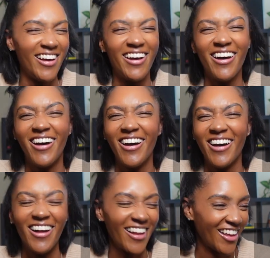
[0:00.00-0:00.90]
It
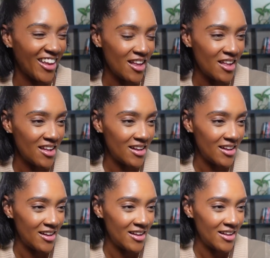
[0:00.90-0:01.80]
looks like a
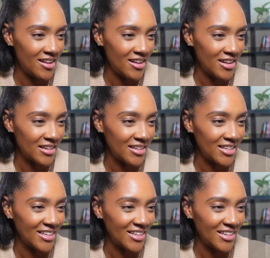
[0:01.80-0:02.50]
bunch